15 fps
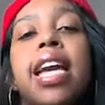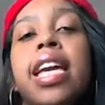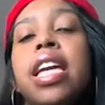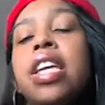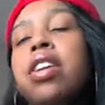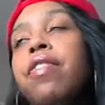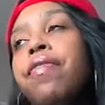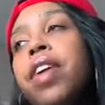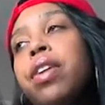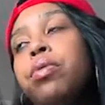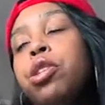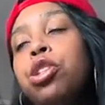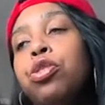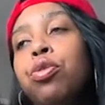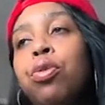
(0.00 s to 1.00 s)
He done found
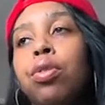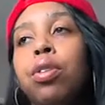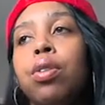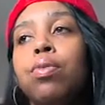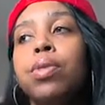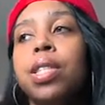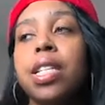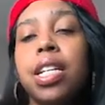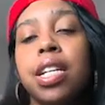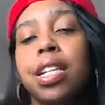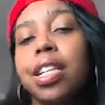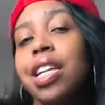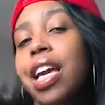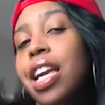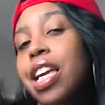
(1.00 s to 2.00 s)
this girl on Tinder
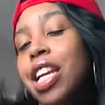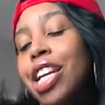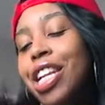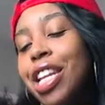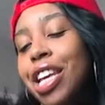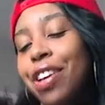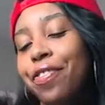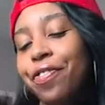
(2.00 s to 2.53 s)
that he done